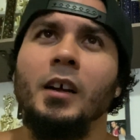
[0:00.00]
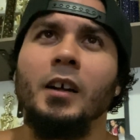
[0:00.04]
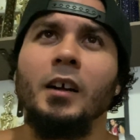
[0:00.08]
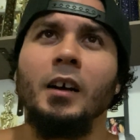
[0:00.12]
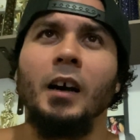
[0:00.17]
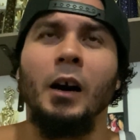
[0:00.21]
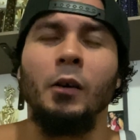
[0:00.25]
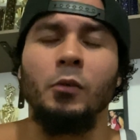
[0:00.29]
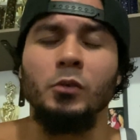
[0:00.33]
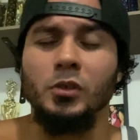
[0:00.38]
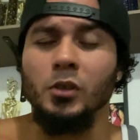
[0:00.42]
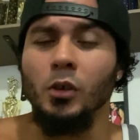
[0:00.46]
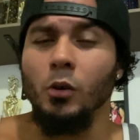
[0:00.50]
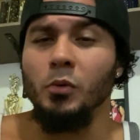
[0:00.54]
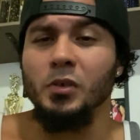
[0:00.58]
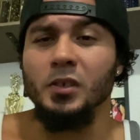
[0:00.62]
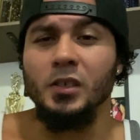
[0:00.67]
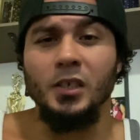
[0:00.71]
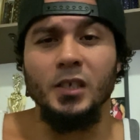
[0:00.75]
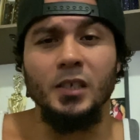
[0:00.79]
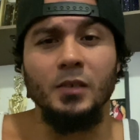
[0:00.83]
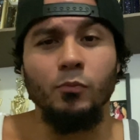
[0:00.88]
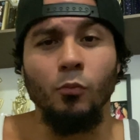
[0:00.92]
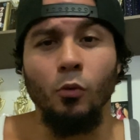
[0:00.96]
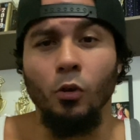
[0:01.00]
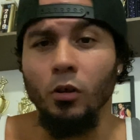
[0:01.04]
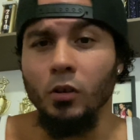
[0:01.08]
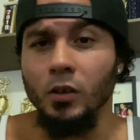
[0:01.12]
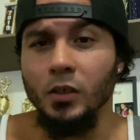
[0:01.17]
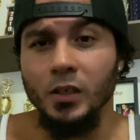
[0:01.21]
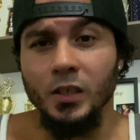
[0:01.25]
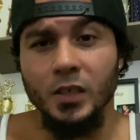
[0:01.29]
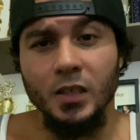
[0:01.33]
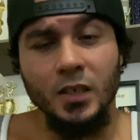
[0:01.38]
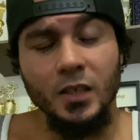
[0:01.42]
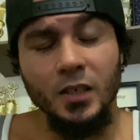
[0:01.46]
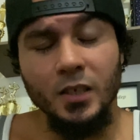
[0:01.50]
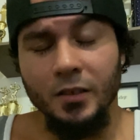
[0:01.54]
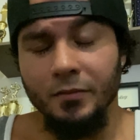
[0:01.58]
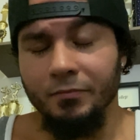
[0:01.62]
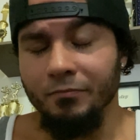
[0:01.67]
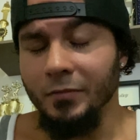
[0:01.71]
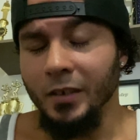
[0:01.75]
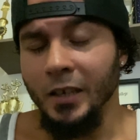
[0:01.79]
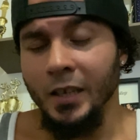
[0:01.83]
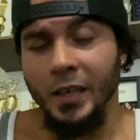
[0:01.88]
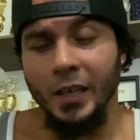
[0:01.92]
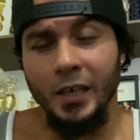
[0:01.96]
I was always the smallest,
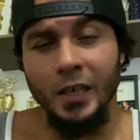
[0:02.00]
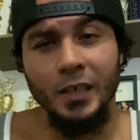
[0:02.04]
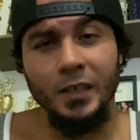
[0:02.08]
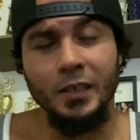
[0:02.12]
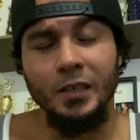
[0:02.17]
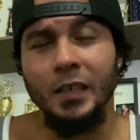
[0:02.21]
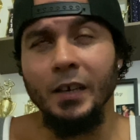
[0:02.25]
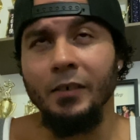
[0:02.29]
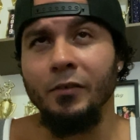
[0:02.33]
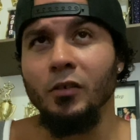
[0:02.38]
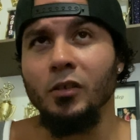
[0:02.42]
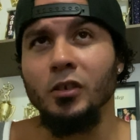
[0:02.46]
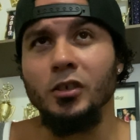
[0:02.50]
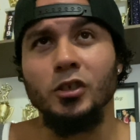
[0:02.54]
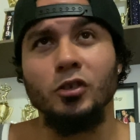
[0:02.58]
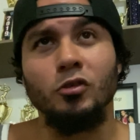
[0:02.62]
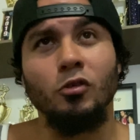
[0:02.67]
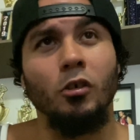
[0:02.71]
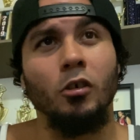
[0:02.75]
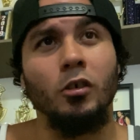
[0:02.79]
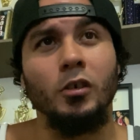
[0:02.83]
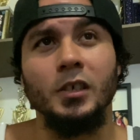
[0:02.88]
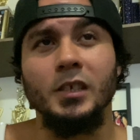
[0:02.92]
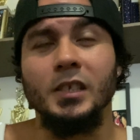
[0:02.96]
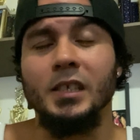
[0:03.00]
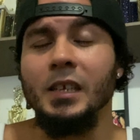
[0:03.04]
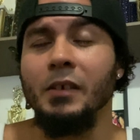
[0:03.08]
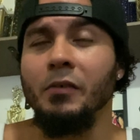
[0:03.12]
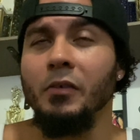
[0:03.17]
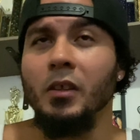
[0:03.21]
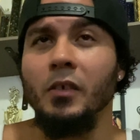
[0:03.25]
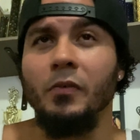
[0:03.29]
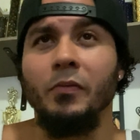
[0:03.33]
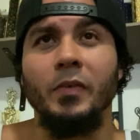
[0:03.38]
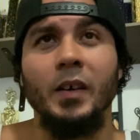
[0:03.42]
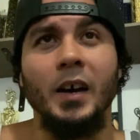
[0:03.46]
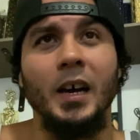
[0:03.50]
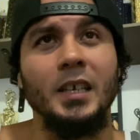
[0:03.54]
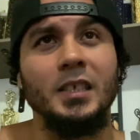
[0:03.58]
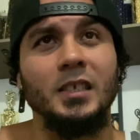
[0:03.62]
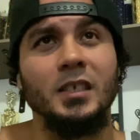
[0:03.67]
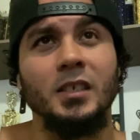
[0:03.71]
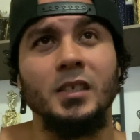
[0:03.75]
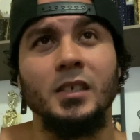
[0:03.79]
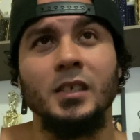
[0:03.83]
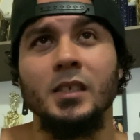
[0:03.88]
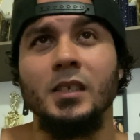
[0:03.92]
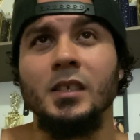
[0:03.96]
again, never the strongest, never the
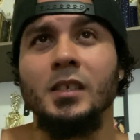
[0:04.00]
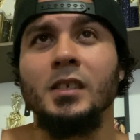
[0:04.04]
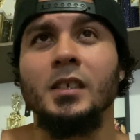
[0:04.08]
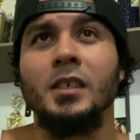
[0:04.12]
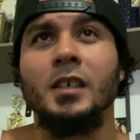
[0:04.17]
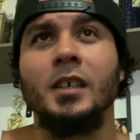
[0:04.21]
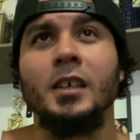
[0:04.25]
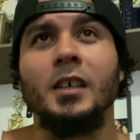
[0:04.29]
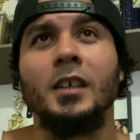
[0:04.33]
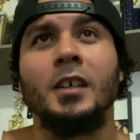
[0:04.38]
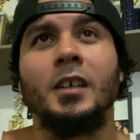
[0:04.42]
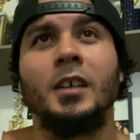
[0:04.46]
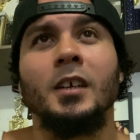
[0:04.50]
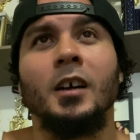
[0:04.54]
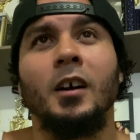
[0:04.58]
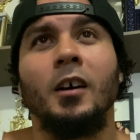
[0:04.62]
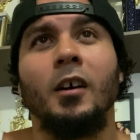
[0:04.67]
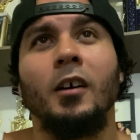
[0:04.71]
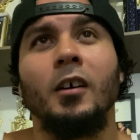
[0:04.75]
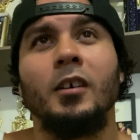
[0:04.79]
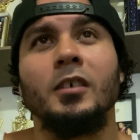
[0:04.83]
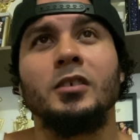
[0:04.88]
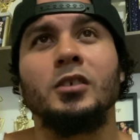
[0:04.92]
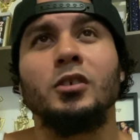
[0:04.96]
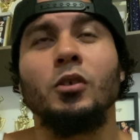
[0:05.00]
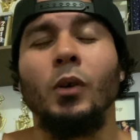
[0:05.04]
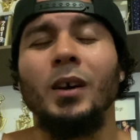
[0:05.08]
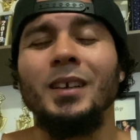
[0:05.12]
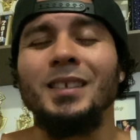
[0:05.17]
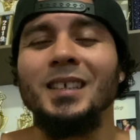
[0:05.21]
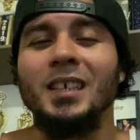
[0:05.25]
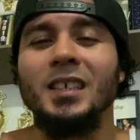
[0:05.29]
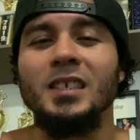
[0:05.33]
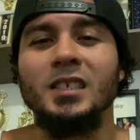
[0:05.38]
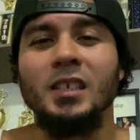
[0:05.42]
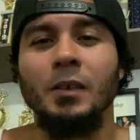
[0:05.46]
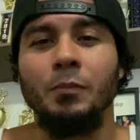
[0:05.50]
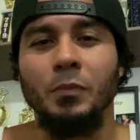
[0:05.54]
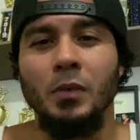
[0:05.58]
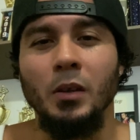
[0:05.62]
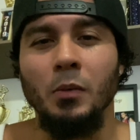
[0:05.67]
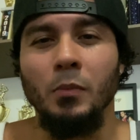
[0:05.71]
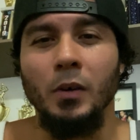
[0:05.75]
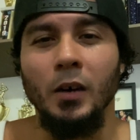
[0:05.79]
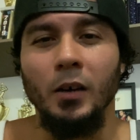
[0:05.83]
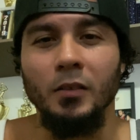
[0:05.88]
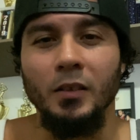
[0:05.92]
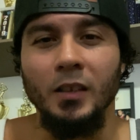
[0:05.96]
fastest. So I did something
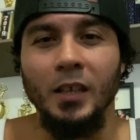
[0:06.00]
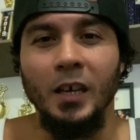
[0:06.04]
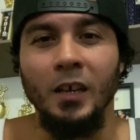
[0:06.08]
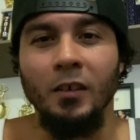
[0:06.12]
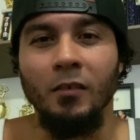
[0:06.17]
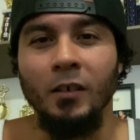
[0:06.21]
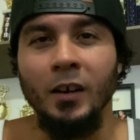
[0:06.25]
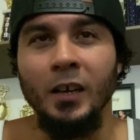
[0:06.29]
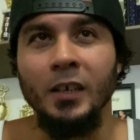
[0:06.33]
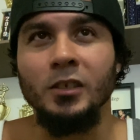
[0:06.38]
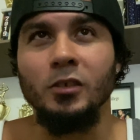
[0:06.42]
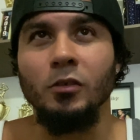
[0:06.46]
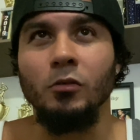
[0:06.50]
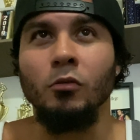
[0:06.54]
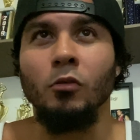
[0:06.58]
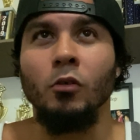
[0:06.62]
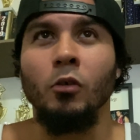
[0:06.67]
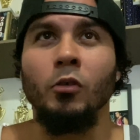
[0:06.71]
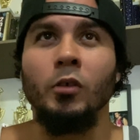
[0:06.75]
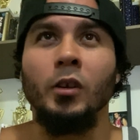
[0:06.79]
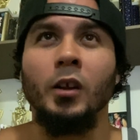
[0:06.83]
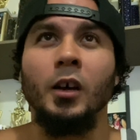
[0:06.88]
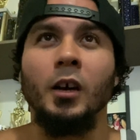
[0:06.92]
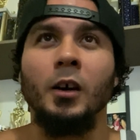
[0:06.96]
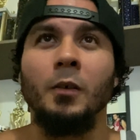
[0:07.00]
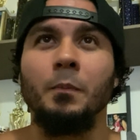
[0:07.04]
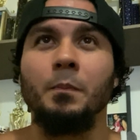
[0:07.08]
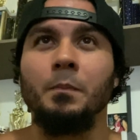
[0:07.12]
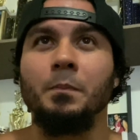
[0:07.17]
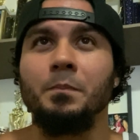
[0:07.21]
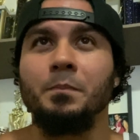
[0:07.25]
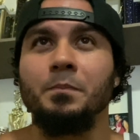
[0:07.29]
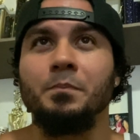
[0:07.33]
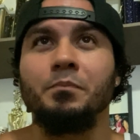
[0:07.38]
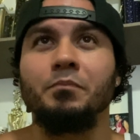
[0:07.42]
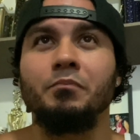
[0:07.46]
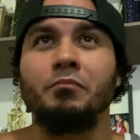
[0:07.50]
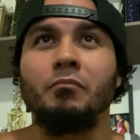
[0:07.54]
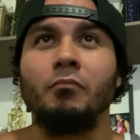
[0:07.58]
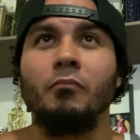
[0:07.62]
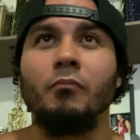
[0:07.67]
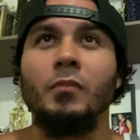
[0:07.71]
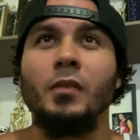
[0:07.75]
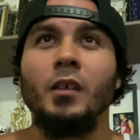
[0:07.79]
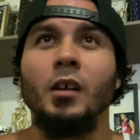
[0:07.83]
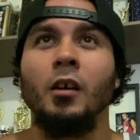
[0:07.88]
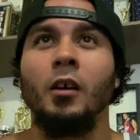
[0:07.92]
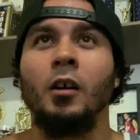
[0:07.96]
about that, right? So growing up,
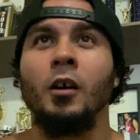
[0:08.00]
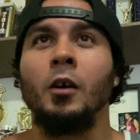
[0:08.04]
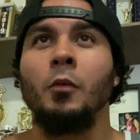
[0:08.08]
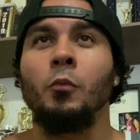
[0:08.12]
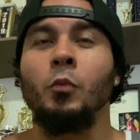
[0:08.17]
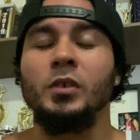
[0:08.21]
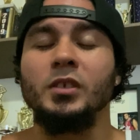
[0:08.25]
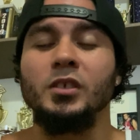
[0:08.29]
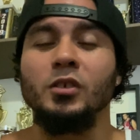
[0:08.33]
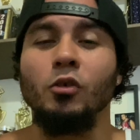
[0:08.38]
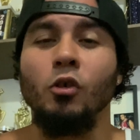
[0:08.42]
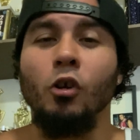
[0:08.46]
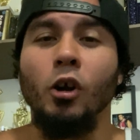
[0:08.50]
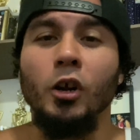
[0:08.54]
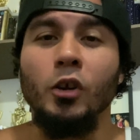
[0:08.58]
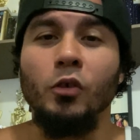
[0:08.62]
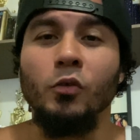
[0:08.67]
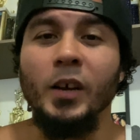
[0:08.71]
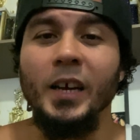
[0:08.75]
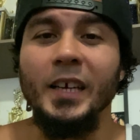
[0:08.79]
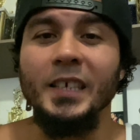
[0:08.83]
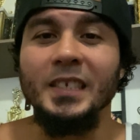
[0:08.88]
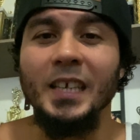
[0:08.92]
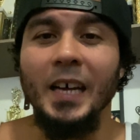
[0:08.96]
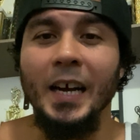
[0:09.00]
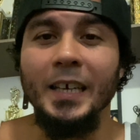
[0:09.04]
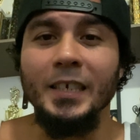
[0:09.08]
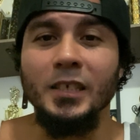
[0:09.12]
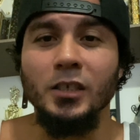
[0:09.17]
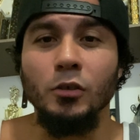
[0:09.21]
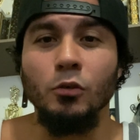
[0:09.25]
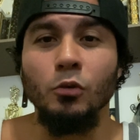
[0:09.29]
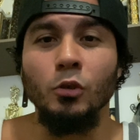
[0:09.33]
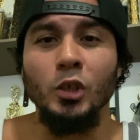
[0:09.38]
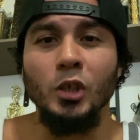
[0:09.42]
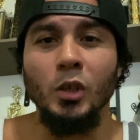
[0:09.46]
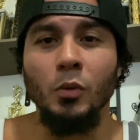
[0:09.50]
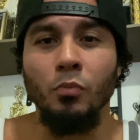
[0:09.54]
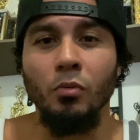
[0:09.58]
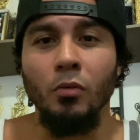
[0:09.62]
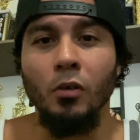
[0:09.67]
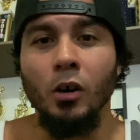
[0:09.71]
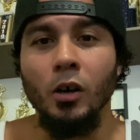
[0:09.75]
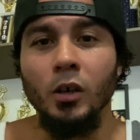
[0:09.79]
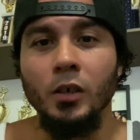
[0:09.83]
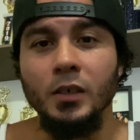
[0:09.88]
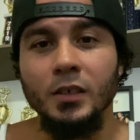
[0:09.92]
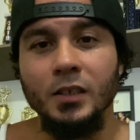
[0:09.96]
went to Cardinal Hayes High School in the
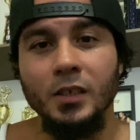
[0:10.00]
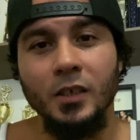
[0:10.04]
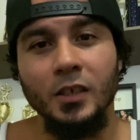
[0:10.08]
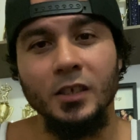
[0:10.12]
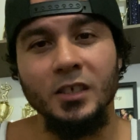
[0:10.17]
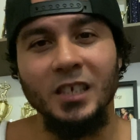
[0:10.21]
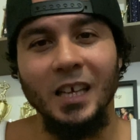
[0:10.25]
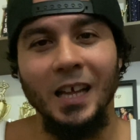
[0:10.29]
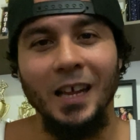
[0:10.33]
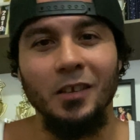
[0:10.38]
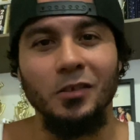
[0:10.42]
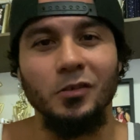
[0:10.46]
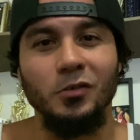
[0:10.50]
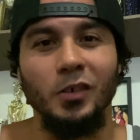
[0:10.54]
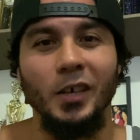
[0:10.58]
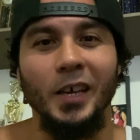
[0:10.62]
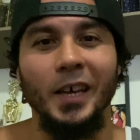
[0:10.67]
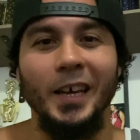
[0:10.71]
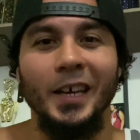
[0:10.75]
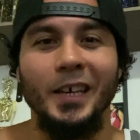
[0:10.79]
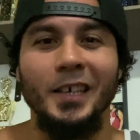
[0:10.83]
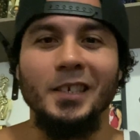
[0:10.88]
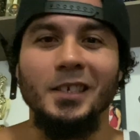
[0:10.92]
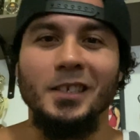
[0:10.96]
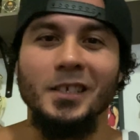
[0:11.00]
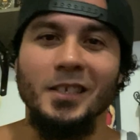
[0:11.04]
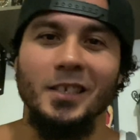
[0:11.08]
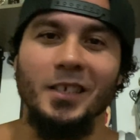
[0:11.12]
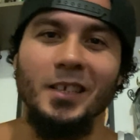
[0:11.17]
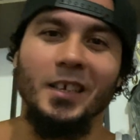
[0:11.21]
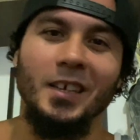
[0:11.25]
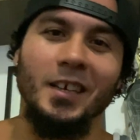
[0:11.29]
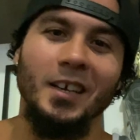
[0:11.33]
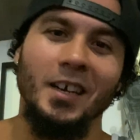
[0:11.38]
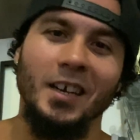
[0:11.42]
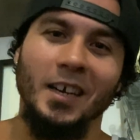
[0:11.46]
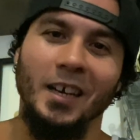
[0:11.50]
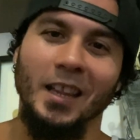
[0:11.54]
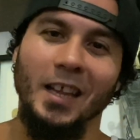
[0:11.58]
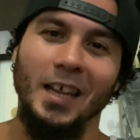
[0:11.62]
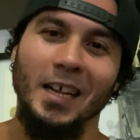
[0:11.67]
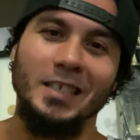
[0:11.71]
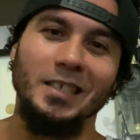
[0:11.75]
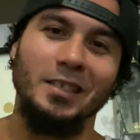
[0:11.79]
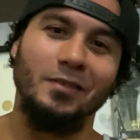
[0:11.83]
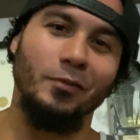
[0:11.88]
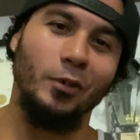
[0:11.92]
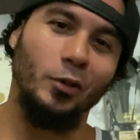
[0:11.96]
Bronx. Shout out to Hayes,
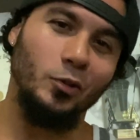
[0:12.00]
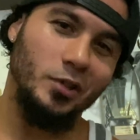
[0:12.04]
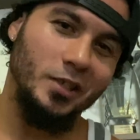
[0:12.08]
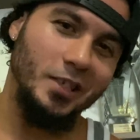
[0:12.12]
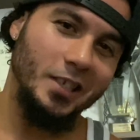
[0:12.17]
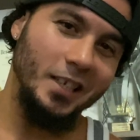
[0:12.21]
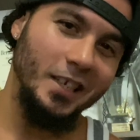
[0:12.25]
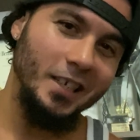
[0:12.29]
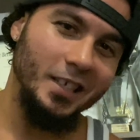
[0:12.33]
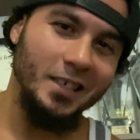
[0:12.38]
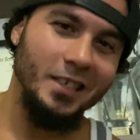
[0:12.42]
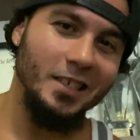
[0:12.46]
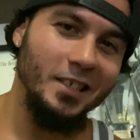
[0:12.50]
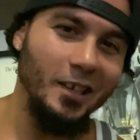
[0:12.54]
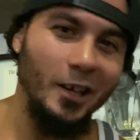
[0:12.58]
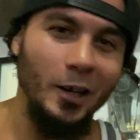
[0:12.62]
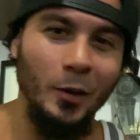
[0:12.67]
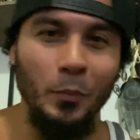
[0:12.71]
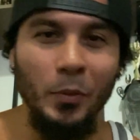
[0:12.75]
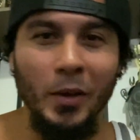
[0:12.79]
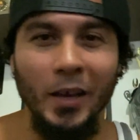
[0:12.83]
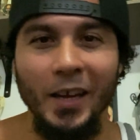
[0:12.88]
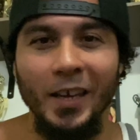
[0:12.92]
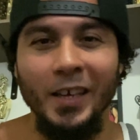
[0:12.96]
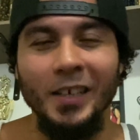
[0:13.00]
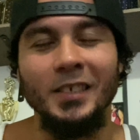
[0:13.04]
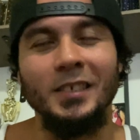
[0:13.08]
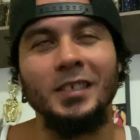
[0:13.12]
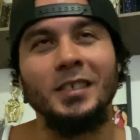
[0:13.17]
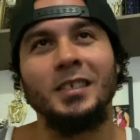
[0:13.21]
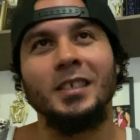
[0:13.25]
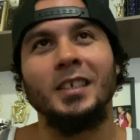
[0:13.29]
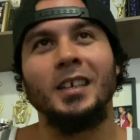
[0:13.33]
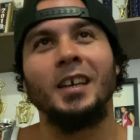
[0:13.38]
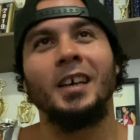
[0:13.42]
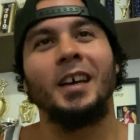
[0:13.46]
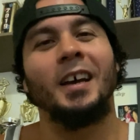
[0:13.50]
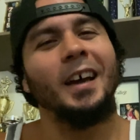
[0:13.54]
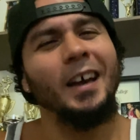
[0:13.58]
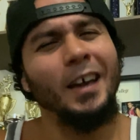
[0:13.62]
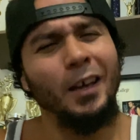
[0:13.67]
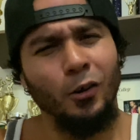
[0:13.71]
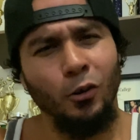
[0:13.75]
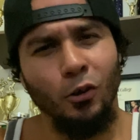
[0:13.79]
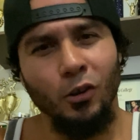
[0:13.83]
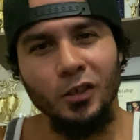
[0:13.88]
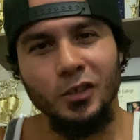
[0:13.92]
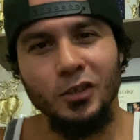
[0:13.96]
class of 06, up Hayes,
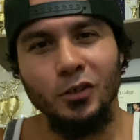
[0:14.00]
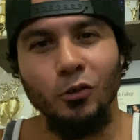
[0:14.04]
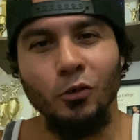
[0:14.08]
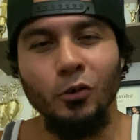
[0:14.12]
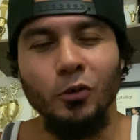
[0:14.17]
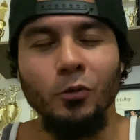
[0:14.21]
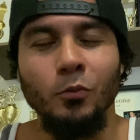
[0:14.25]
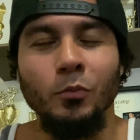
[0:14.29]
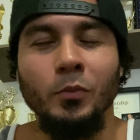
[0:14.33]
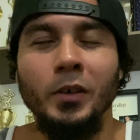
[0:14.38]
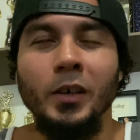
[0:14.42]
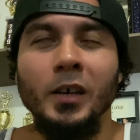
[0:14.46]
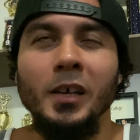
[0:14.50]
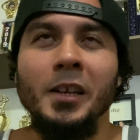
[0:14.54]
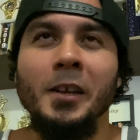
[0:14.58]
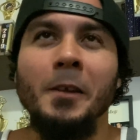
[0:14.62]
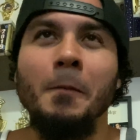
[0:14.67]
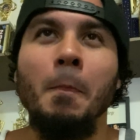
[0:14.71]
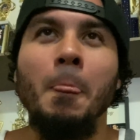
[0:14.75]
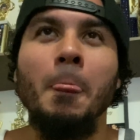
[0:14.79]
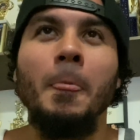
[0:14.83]
and all its loyal men.